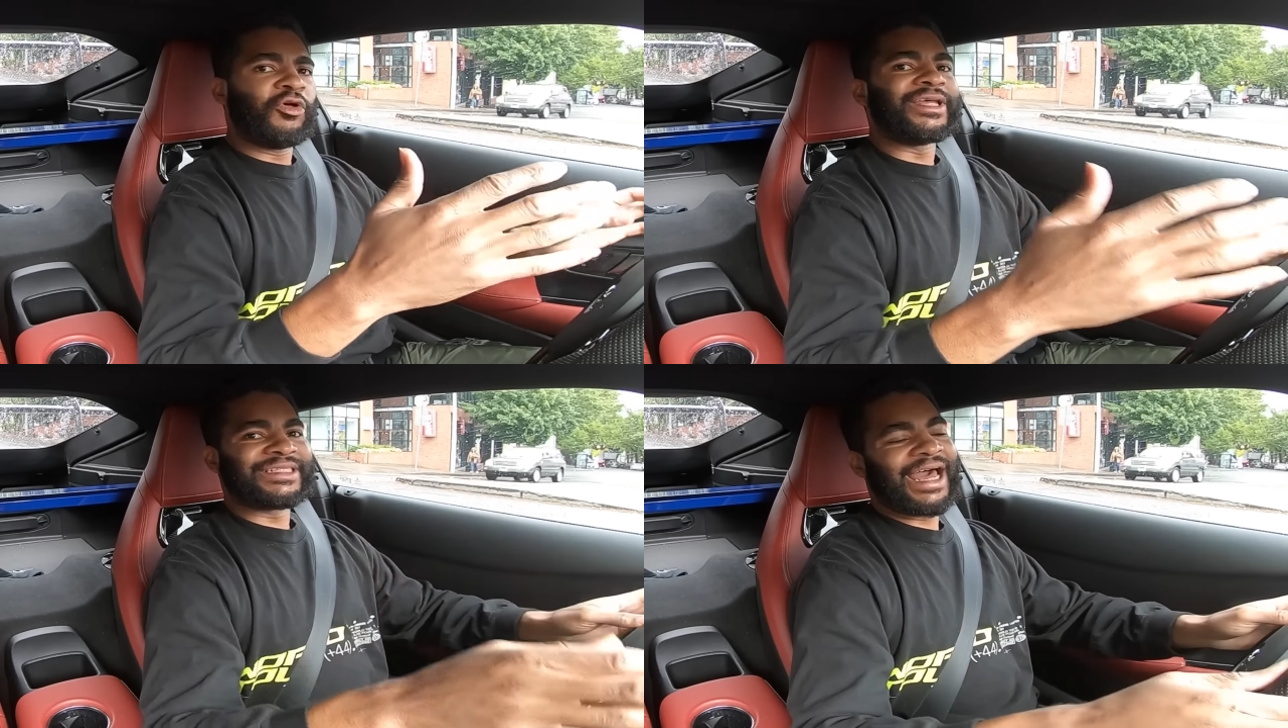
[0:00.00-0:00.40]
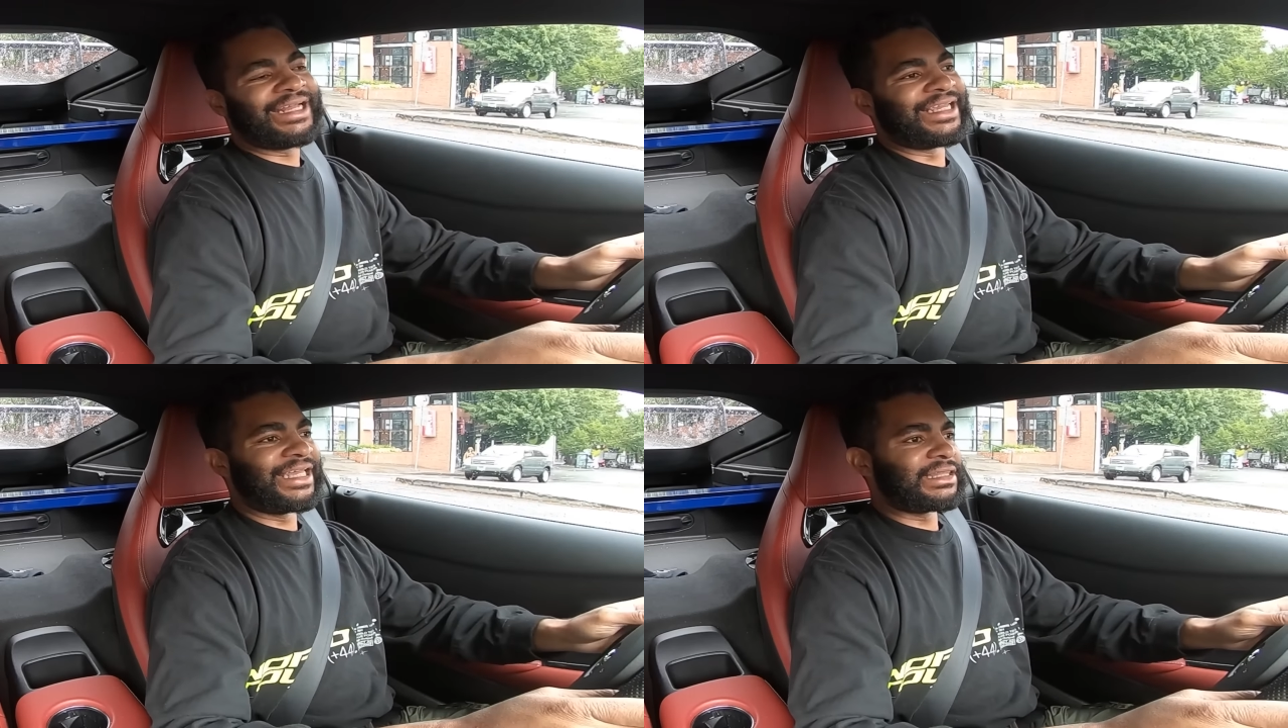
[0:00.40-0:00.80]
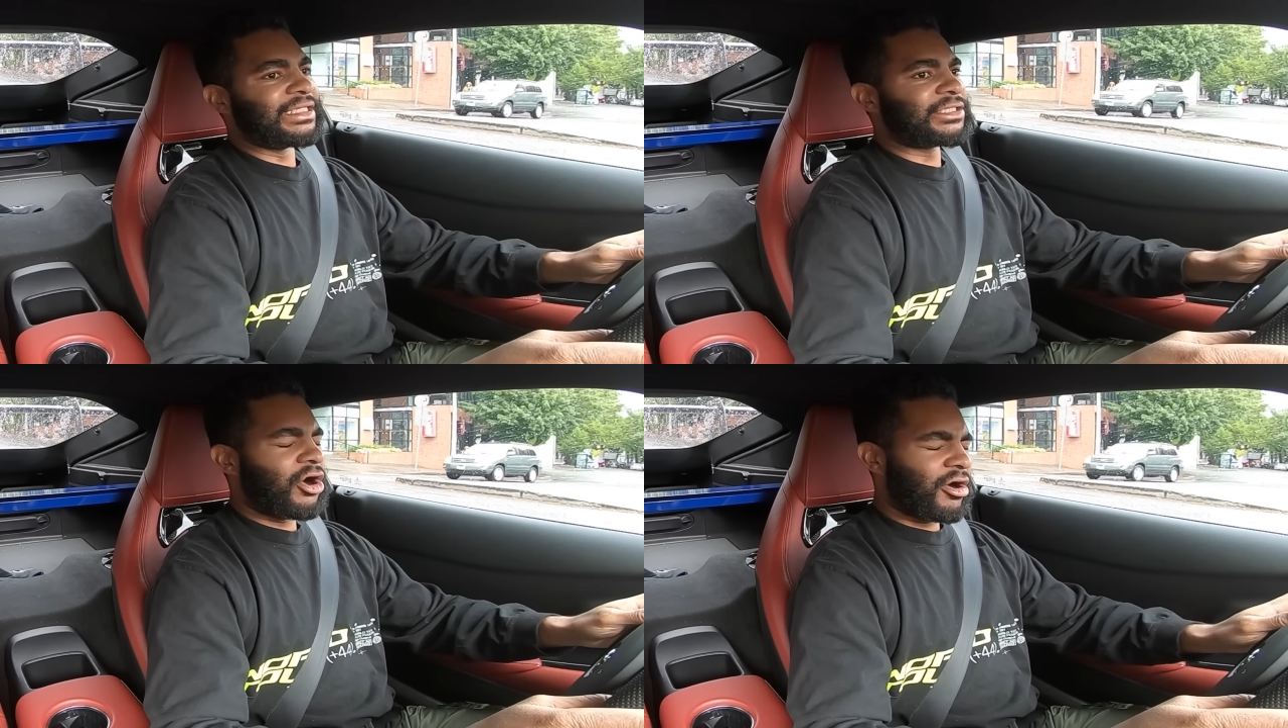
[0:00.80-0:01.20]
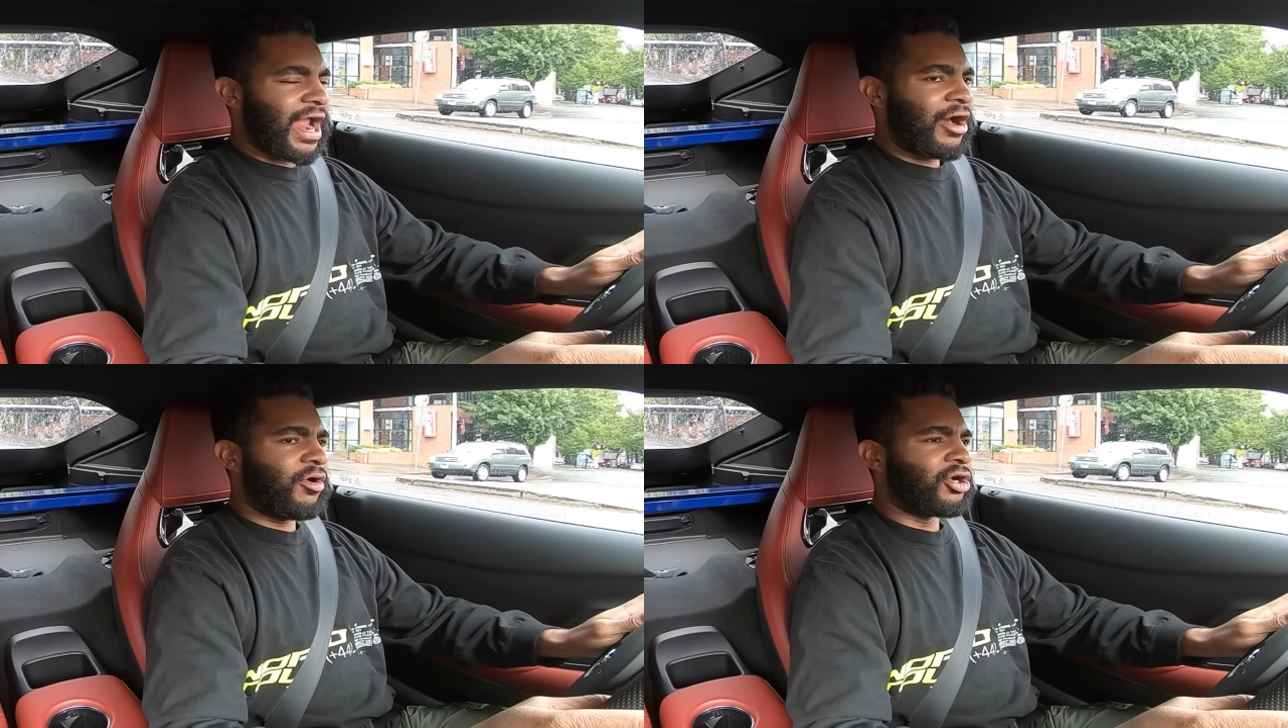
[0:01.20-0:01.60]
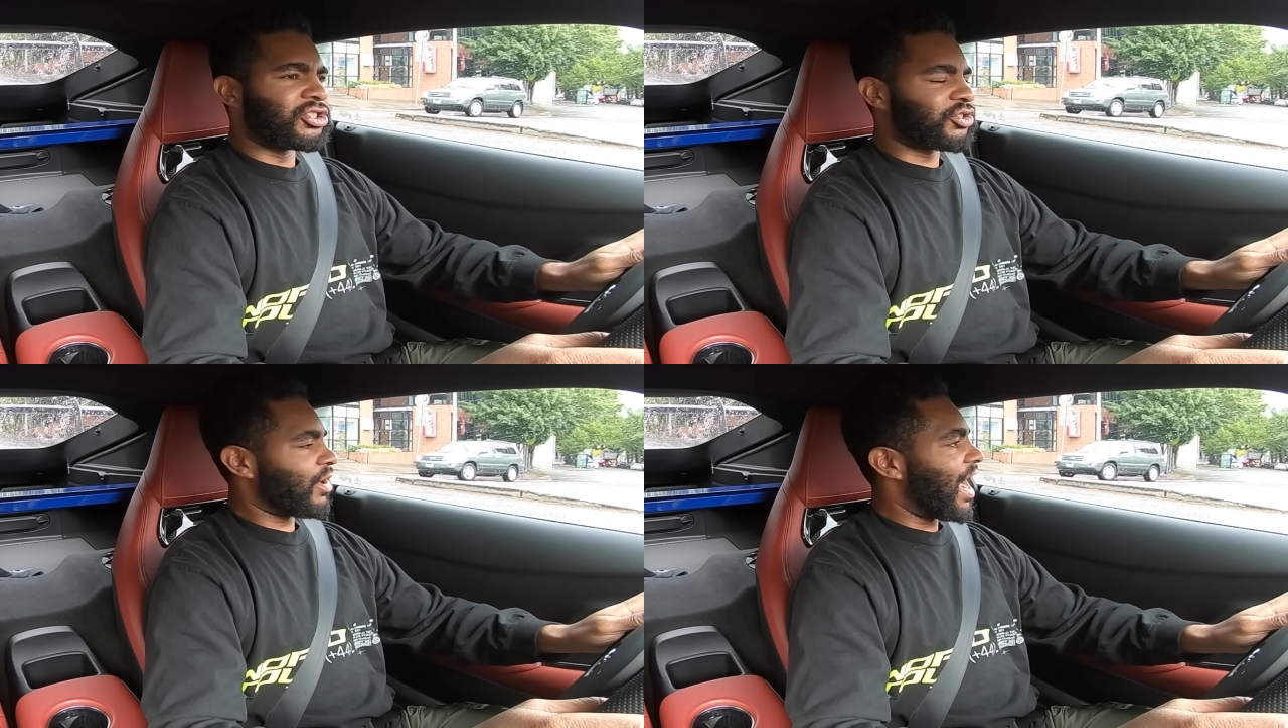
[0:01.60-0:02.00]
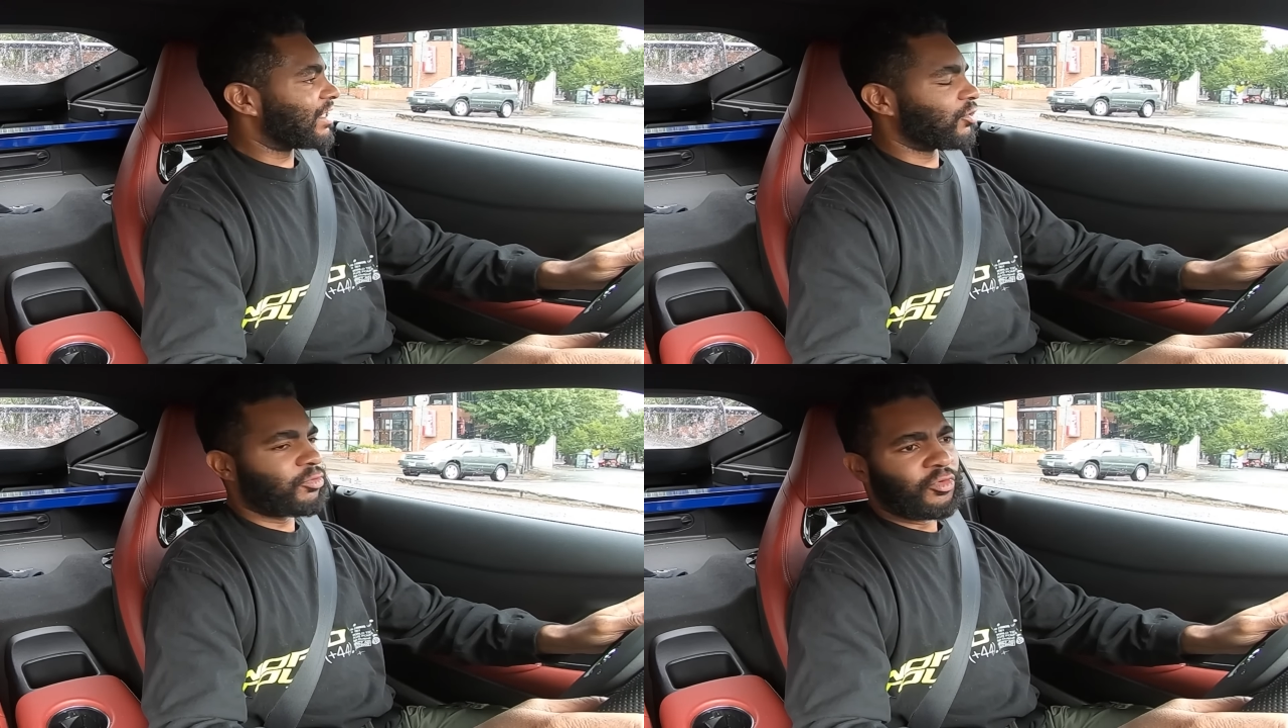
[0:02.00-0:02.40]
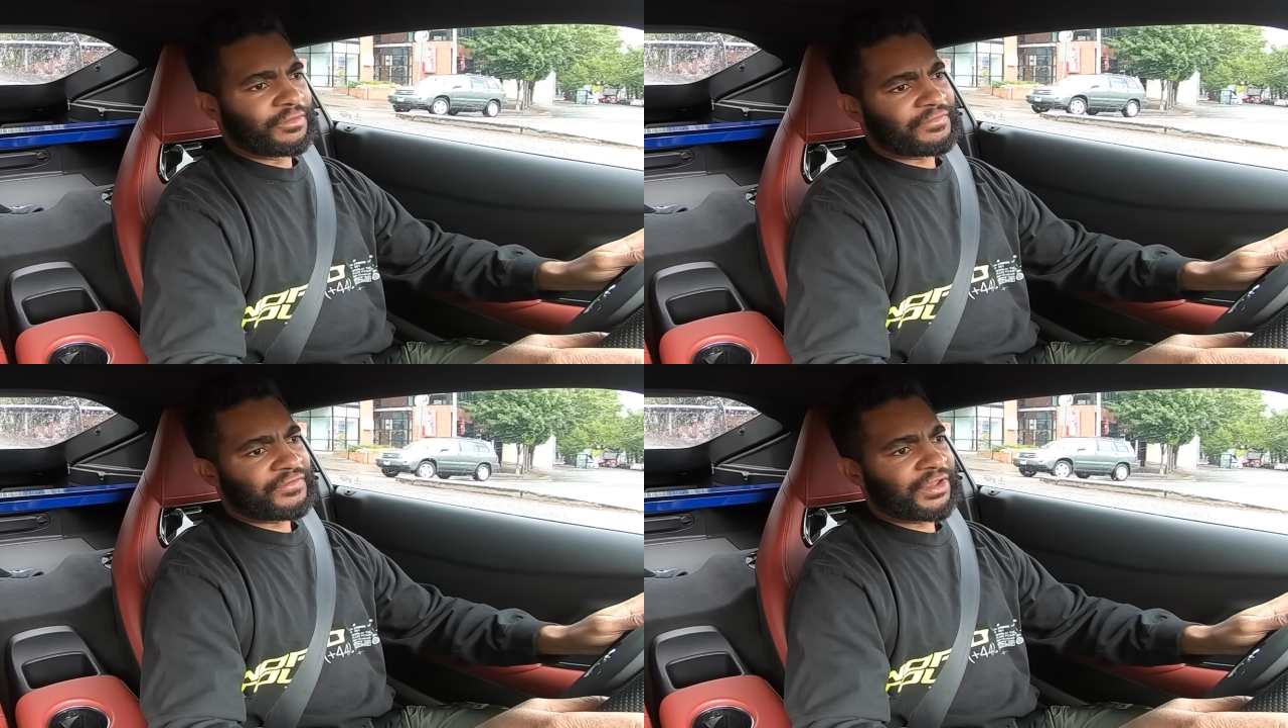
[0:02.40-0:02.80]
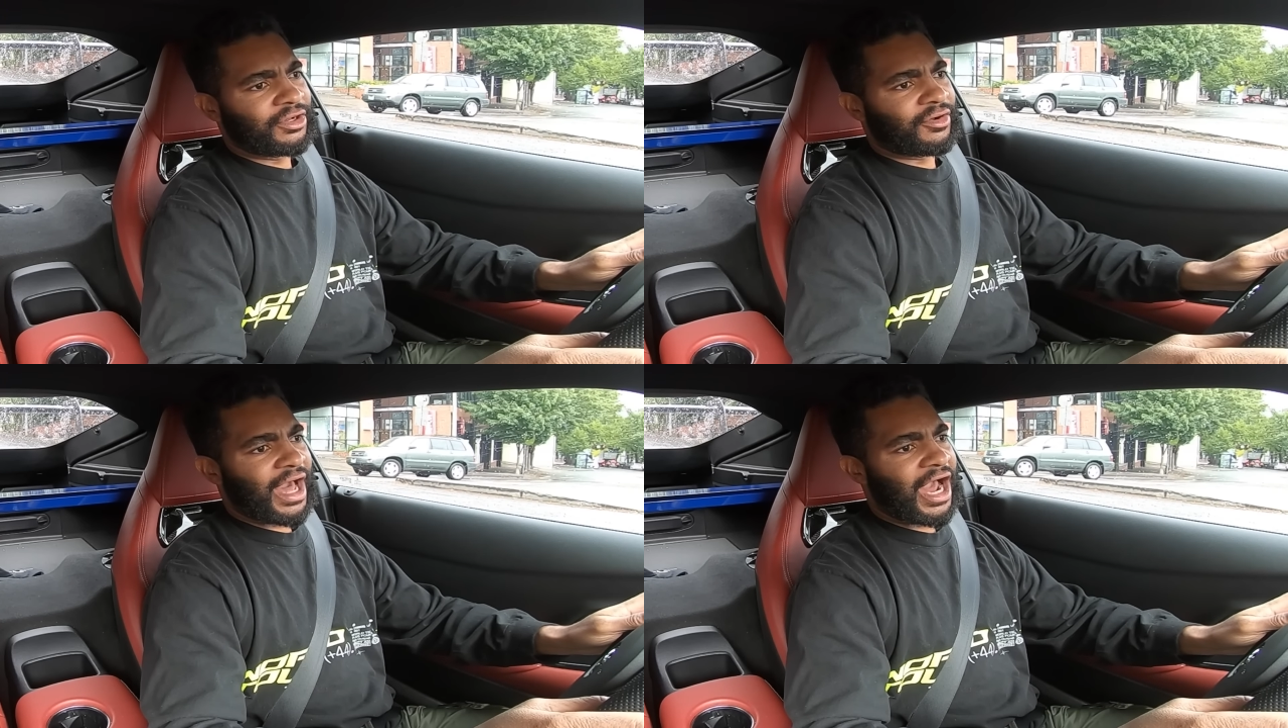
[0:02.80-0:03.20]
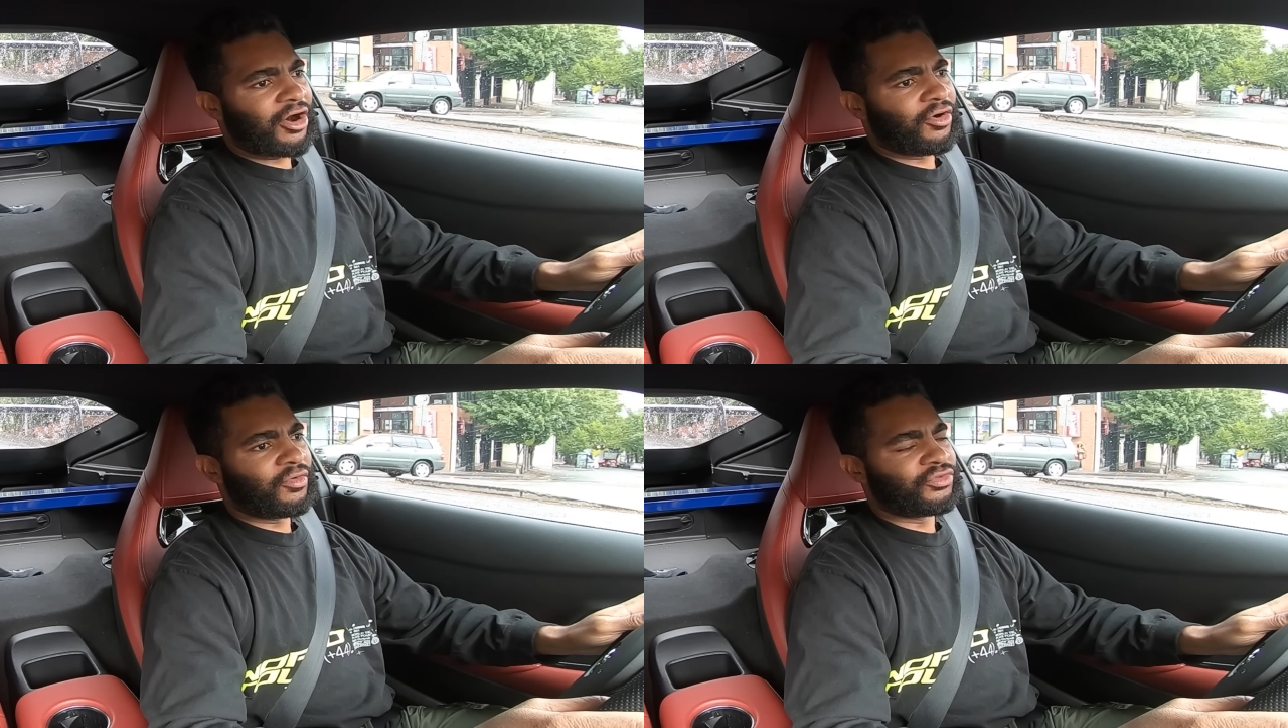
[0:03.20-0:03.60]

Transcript: excited to get this car out on track to really feel how